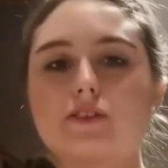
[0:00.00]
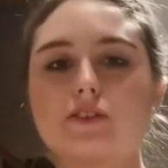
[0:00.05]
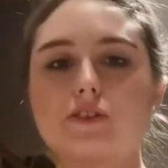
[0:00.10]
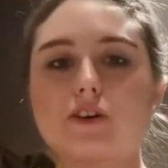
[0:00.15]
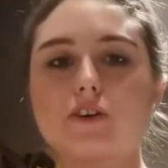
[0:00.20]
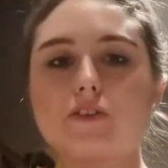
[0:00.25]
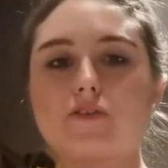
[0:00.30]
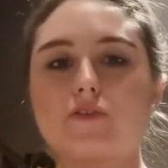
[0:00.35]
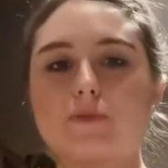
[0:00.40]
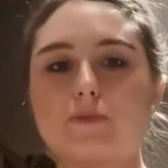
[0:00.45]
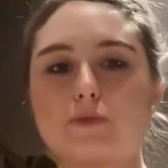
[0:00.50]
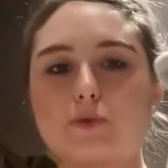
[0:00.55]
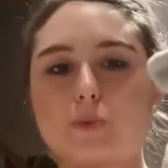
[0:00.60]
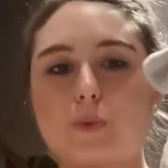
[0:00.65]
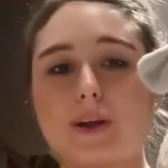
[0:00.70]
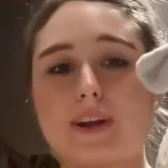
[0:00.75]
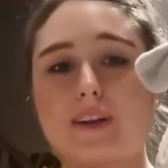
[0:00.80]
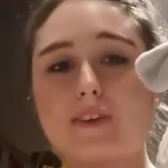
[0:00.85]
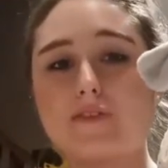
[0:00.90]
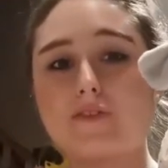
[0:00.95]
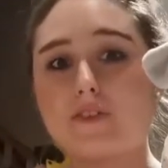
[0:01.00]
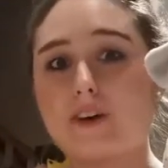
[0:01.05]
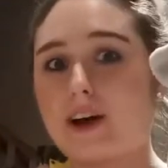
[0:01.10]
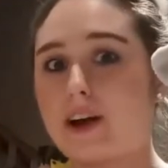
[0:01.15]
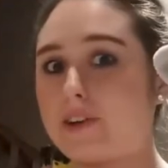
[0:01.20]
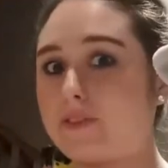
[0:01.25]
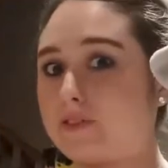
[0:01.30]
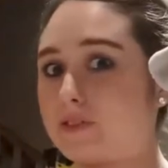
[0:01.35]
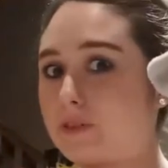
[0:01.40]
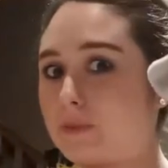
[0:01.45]
start from
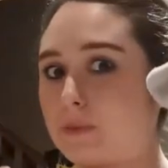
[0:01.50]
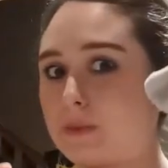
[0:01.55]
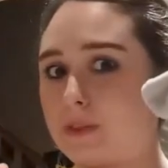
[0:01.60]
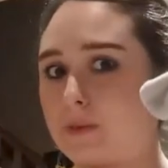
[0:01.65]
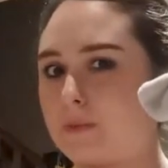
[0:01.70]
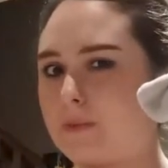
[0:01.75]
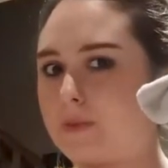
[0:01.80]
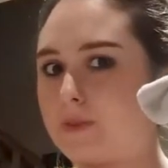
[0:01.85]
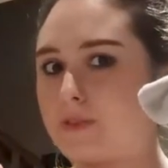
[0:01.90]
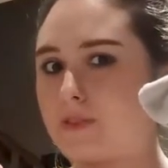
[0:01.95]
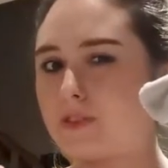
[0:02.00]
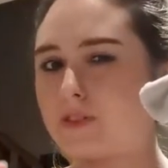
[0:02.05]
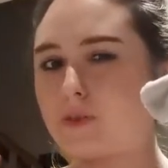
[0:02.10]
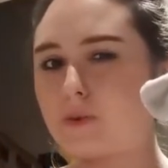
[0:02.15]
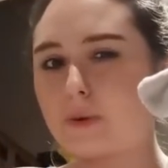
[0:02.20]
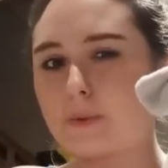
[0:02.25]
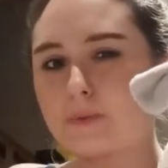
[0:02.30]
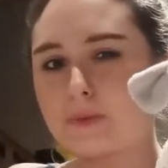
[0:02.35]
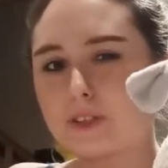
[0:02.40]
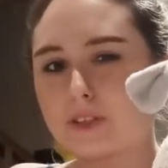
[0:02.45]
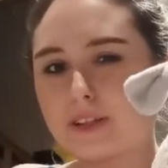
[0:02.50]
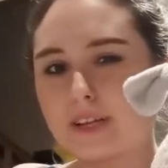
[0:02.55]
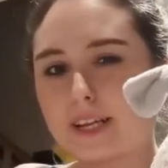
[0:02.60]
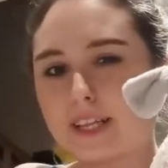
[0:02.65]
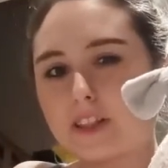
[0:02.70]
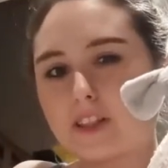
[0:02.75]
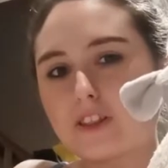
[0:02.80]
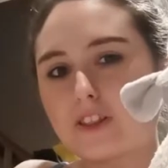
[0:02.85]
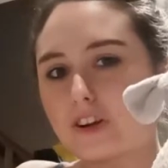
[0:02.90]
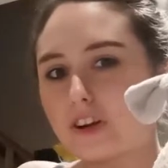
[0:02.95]
25. Some of them go up to like
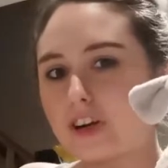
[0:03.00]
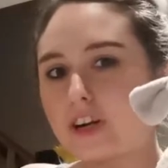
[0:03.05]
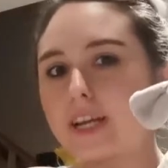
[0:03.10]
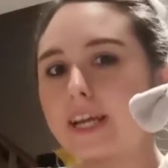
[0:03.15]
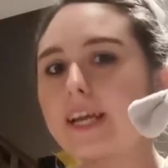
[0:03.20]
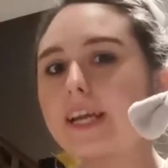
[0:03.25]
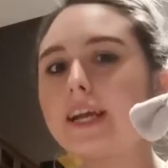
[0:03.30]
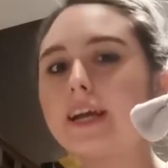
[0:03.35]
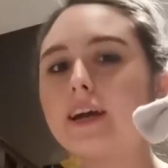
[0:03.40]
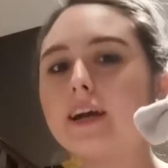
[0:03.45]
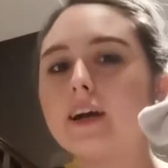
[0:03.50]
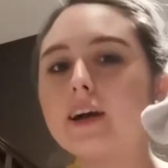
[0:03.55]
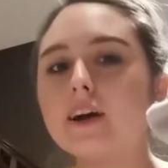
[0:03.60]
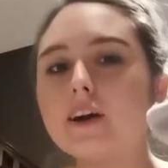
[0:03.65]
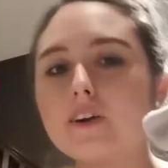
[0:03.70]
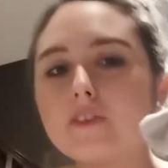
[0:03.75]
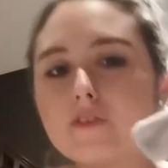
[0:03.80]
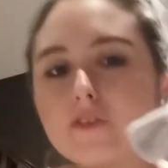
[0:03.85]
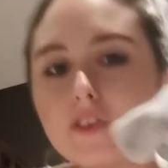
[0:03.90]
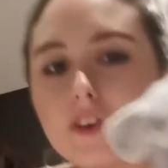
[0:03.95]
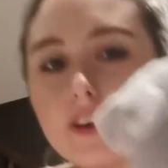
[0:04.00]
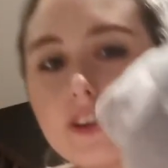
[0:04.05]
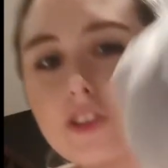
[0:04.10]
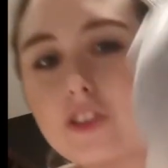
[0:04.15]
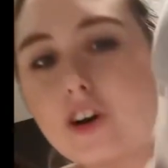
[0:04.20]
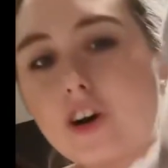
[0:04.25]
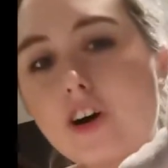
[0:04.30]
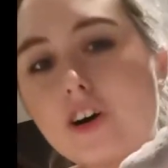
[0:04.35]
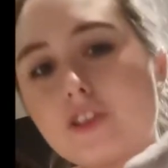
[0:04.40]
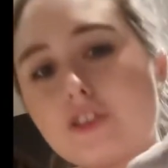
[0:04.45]
30 for
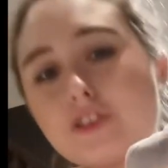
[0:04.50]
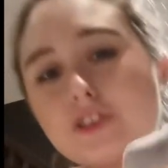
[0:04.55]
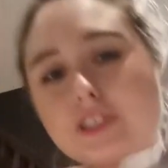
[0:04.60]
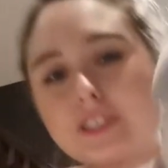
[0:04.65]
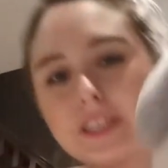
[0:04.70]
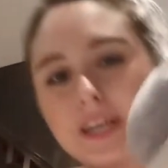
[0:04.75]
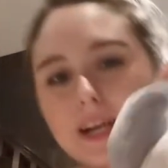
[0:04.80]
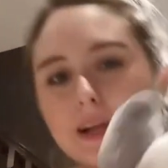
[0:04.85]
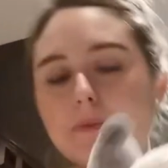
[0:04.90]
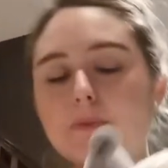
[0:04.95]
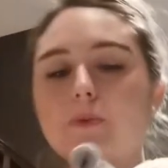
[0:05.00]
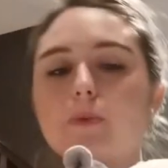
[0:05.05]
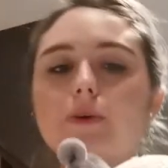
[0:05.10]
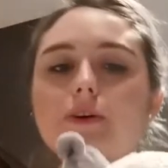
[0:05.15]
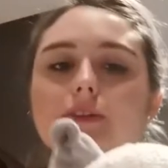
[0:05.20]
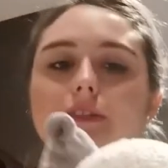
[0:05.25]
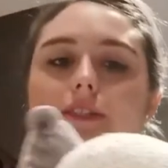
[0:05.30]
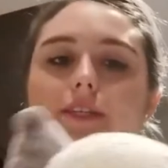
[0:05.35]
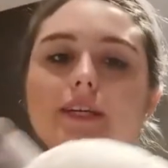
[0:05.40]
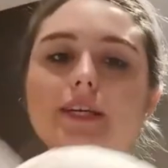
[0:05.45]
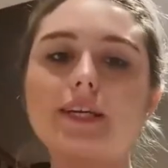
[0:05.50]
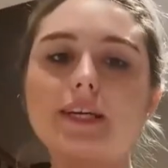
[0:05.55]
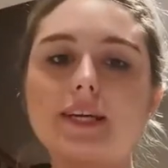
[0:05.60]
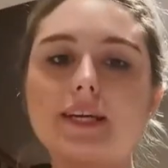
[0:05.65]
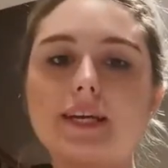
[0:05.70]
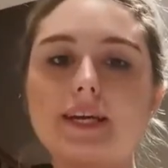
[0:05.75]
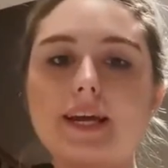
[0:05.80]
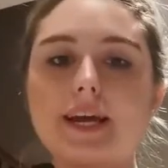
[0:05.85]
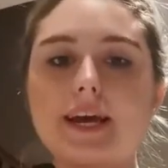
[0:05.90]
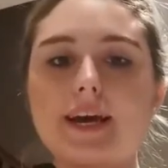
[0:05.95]
the other type ones that you
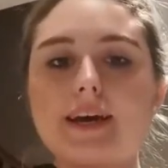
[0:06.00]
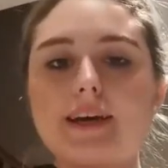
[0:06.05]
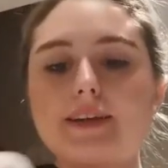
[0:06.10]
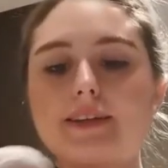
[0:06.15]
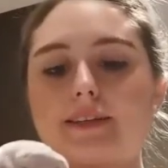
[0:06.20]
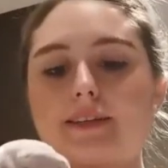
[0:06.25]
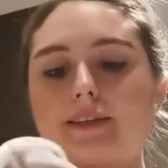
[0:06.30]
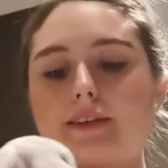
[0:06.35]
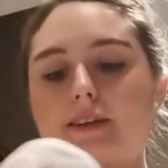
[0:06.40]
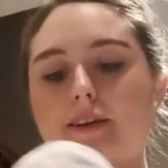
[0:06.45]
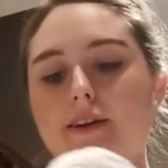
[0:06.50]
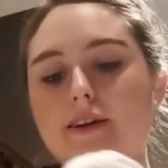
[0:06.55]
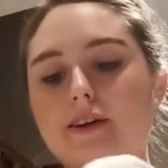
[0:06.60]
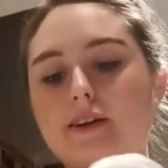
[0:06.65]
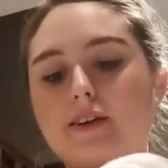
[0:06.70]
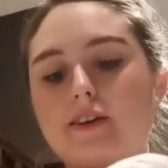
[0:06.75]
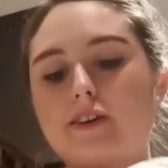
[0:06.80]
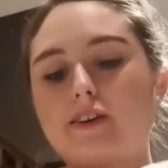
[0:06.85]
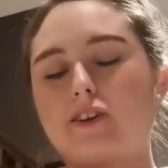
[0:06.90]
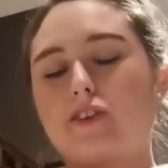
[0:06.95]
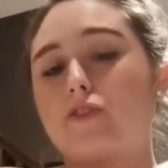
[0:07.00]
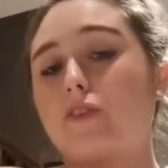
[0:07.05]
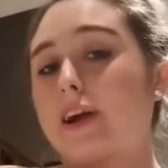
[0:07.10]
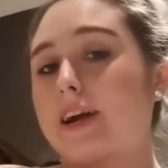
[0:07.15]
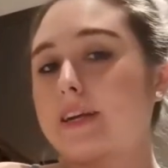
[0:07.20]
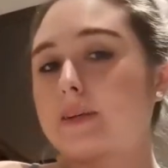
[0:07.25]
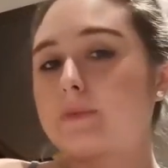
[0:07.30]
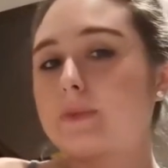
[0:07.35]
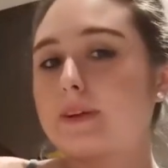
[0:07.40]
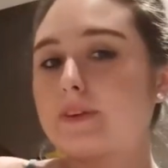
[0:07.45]
can get.
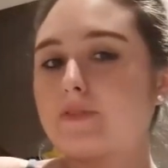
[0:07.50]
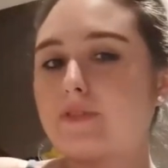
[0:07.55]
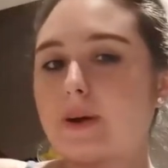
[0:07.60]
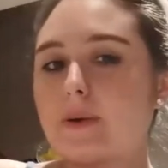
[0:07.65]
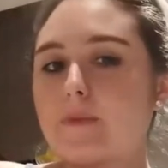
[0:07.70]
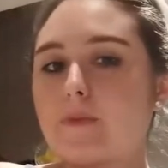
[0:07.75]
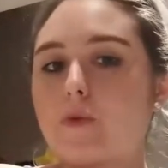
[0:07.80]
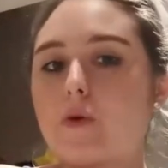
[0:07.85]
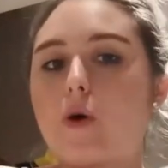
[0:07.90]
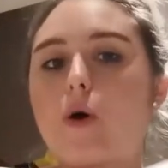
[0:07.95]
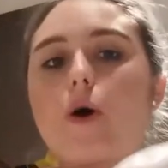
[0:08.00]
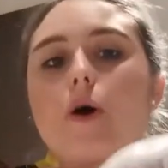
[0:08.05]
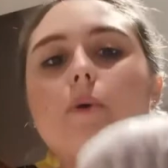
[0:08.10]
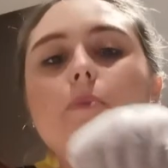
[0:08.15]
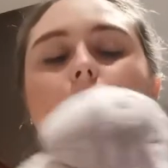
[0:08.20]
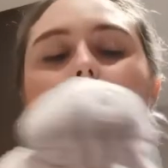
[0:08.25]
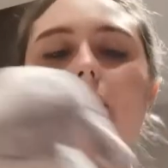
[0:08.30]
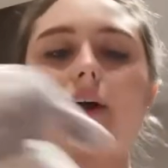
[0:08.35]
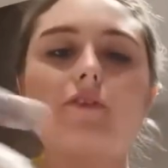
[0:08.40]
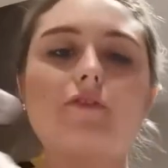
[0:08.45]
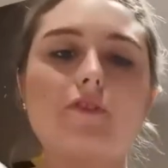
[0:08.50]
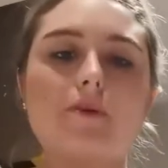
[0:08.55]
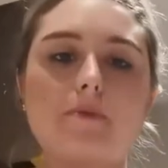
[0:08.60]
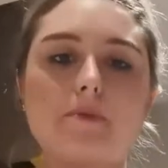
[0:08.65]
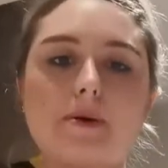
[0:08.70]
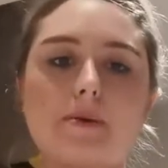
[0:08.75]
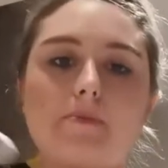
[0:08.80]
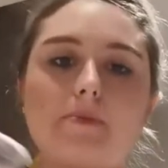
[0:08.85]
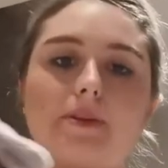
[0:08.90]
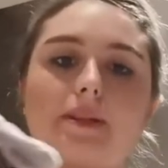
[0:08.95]
Correct me if I'm wrong, but I
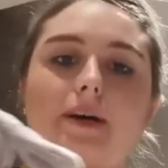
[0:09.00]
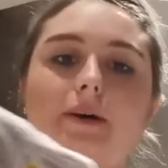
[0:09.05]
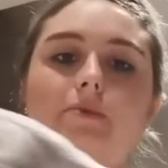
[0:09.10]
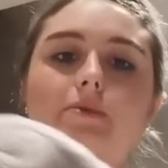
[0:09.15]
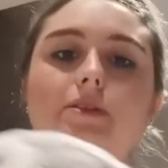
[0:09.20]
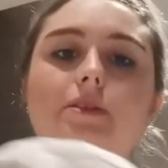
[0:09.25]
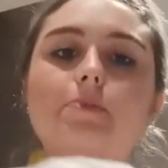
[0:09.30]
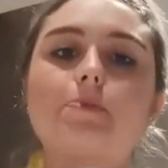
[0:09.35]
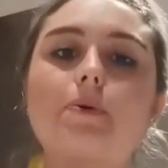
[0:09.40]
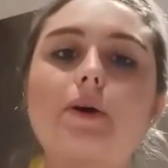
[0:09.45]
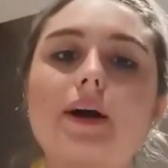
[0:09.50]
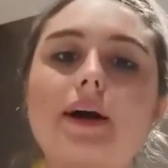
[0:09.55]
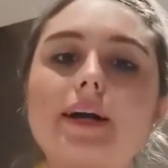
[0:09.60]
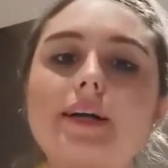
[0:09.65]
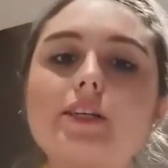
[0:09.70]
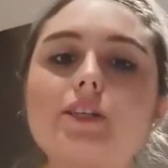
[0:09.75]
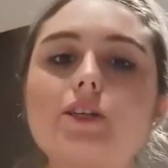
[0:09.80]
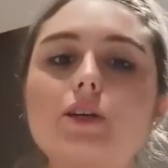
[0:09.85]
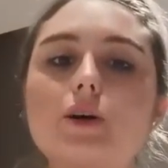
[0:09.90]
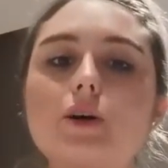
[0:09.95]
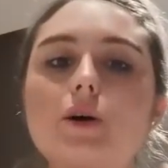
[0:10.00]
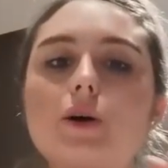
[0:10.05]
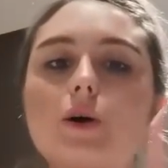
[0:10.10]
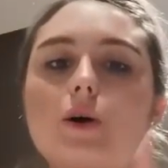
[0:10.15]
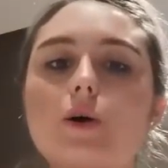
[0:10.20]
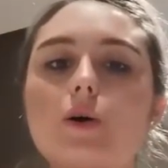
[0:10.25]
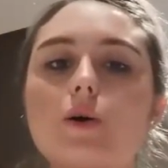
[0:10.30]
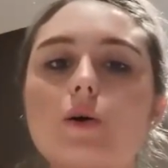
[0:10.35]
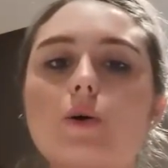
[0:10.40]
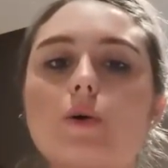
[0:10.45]
remember that was the price.
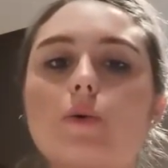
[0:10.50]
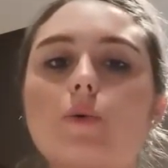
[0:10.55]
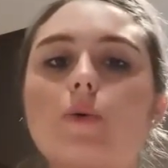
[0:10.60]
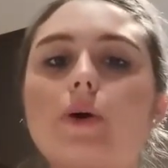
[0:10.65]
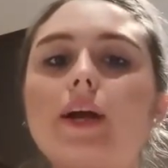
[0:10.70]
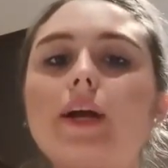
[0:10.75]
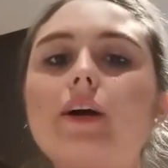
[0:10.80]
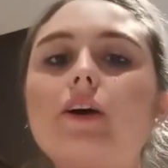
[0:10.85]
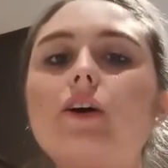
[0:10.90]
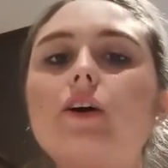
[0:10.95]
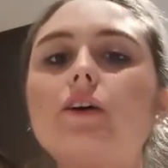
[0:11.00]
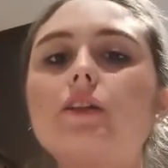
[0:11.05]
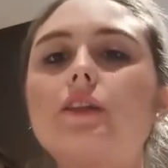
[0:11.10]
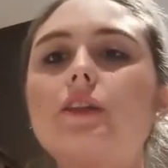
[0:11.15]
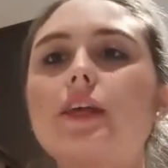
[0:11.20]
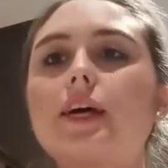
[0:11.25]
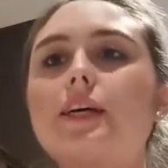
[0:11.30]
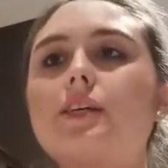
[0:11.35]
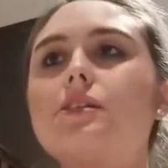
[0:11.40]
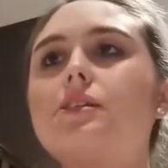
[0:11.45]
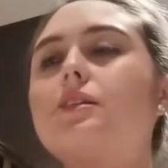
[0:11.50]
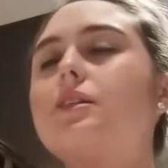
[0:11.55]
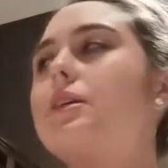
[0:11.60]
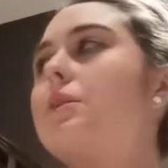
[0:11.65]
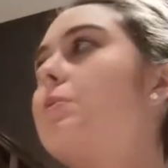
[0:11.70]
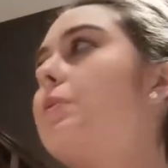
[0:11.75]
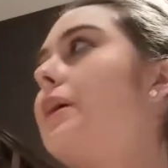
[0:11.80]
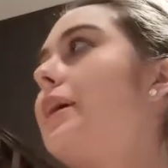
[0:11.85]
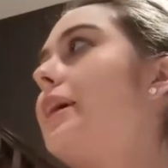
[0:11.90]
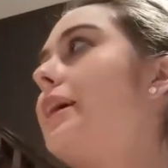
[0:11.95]
We got this.
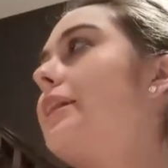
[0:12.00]
Did we